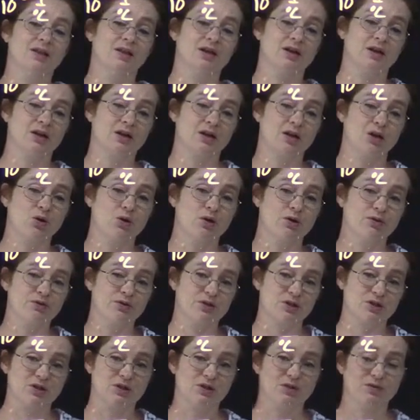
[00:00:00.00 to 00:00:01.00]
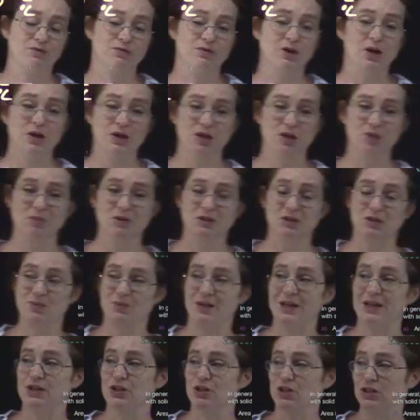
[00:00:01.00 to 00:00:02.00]
the coefficient of volume
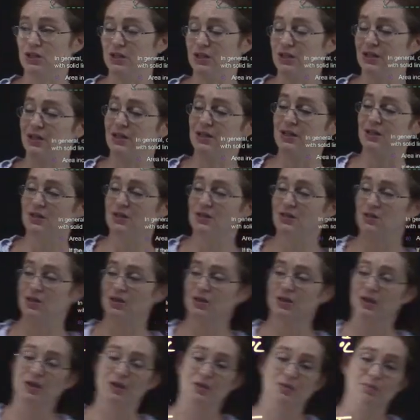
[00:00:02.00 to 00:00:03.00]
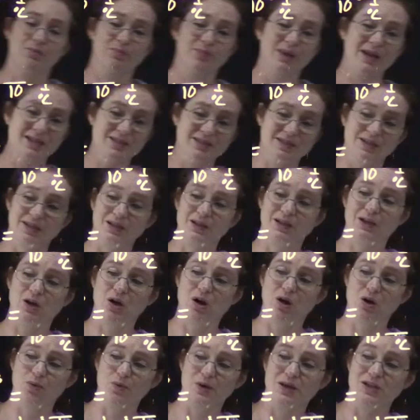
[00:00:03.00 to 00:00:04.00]
expansion is basically
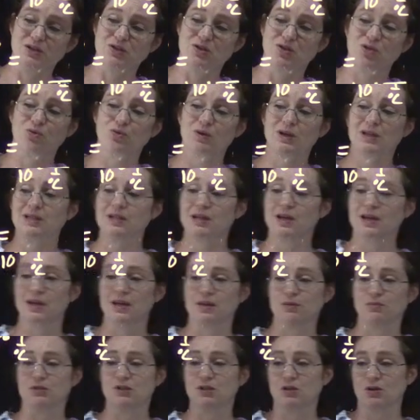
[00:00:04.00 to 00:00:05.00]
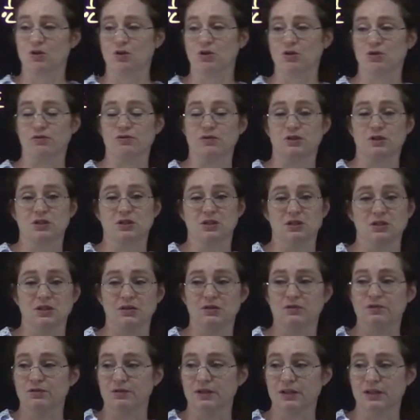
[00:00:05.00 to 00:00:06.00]
always three times the coefficient
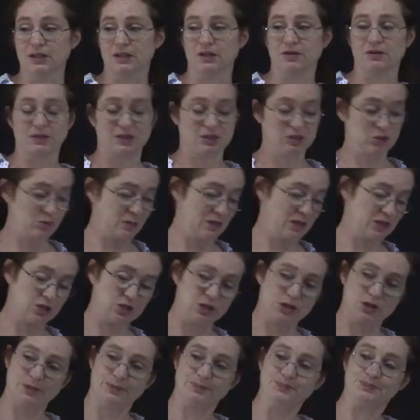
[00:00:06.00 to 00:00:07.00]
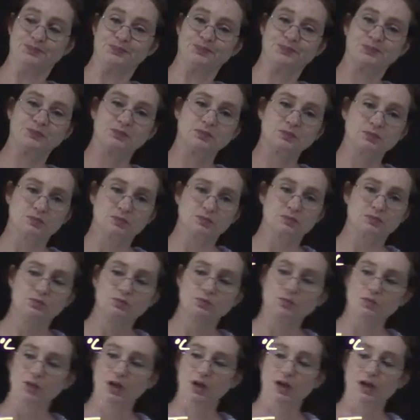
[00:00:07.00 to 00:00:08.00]
of linear expansion.
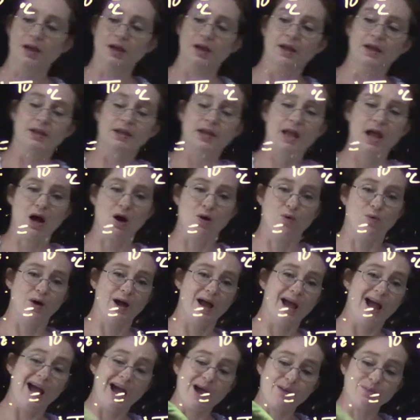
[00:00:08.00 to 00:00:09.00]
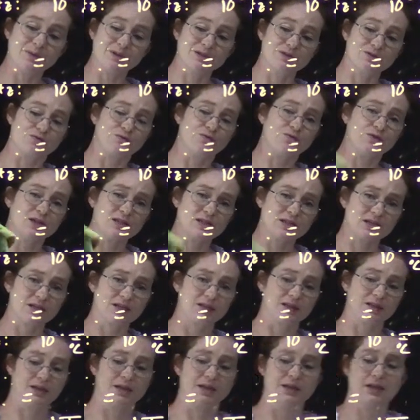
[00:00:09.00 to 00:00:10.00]
Now, what happens
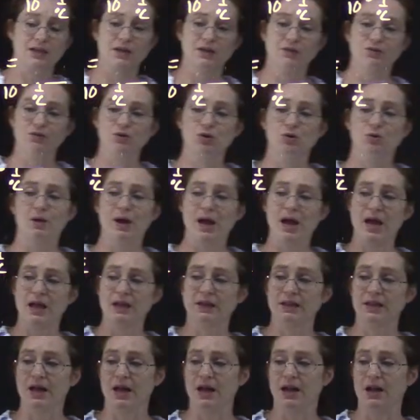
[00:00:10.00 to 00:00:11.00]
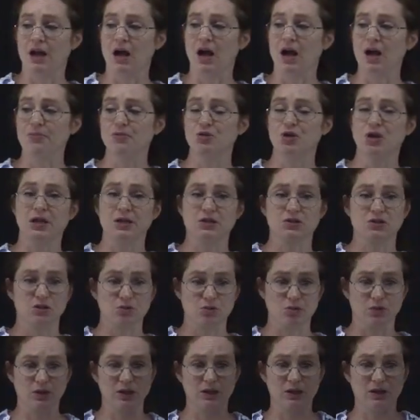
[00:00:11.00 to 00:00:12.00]
physically if you had that object, so
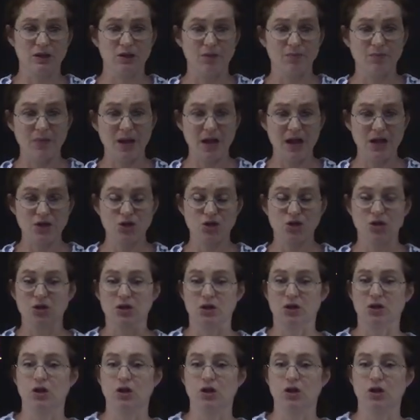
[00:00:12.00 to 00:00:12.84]
we're going to imagine a